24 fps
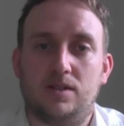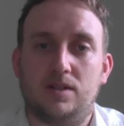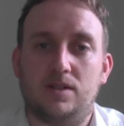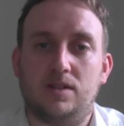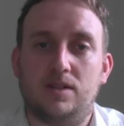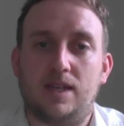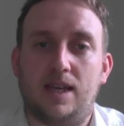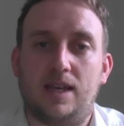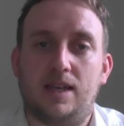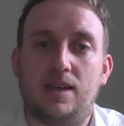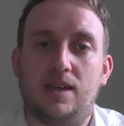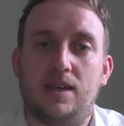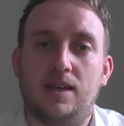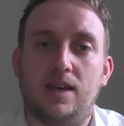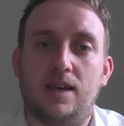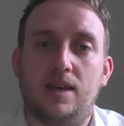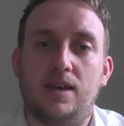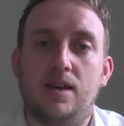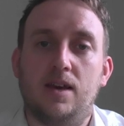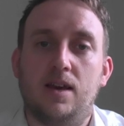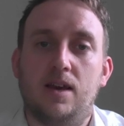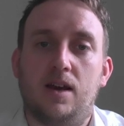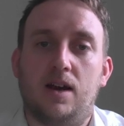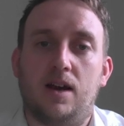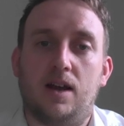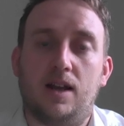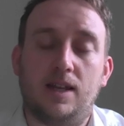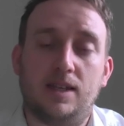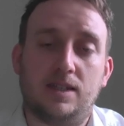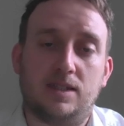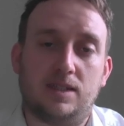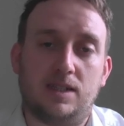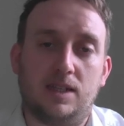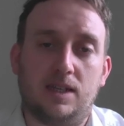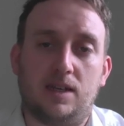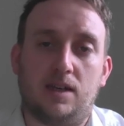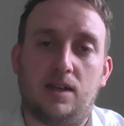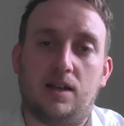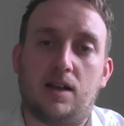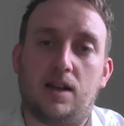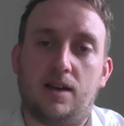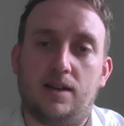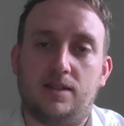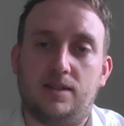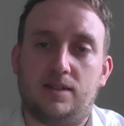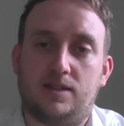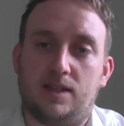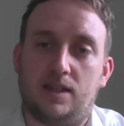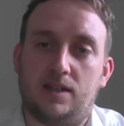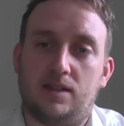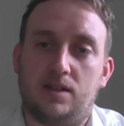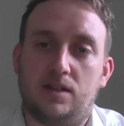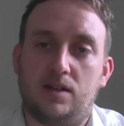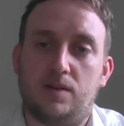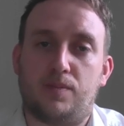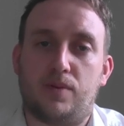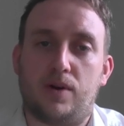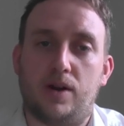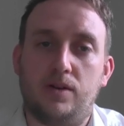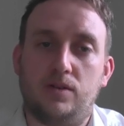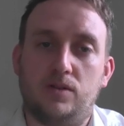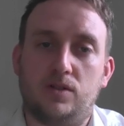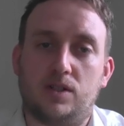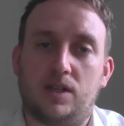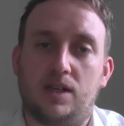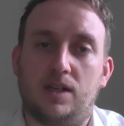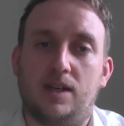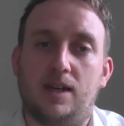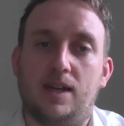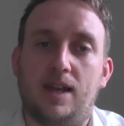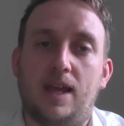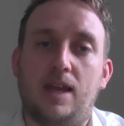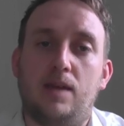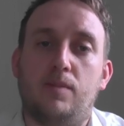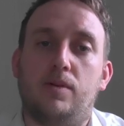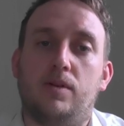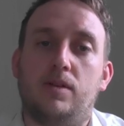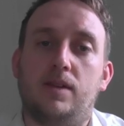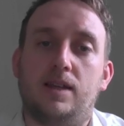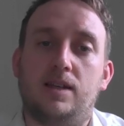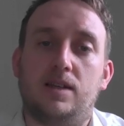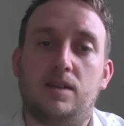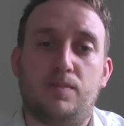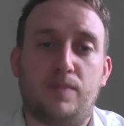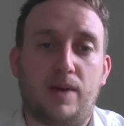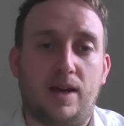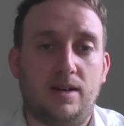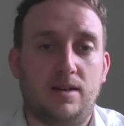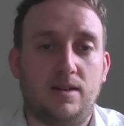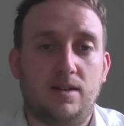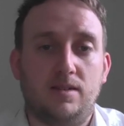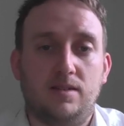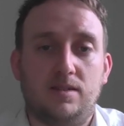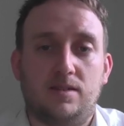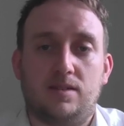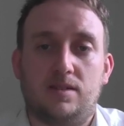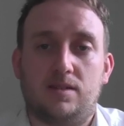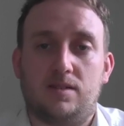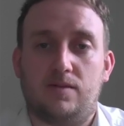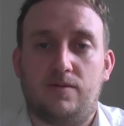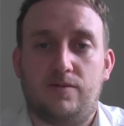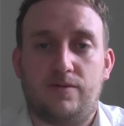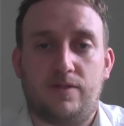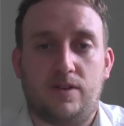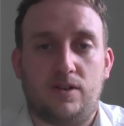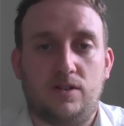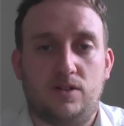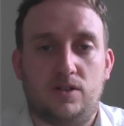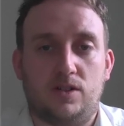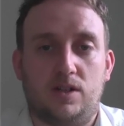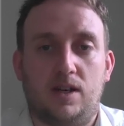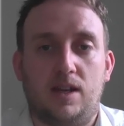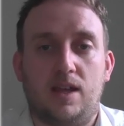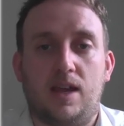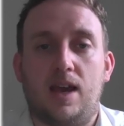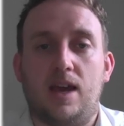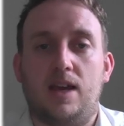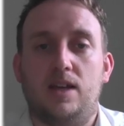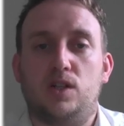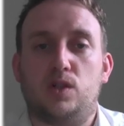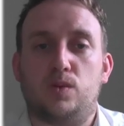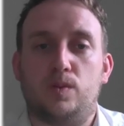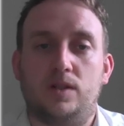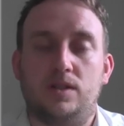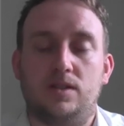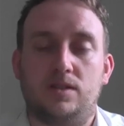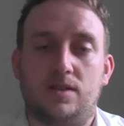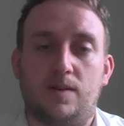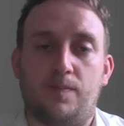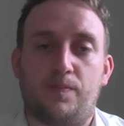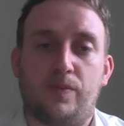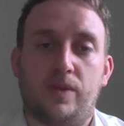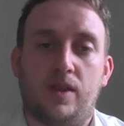and taking a holistic and client-centred approach can enable independence, function and engagement.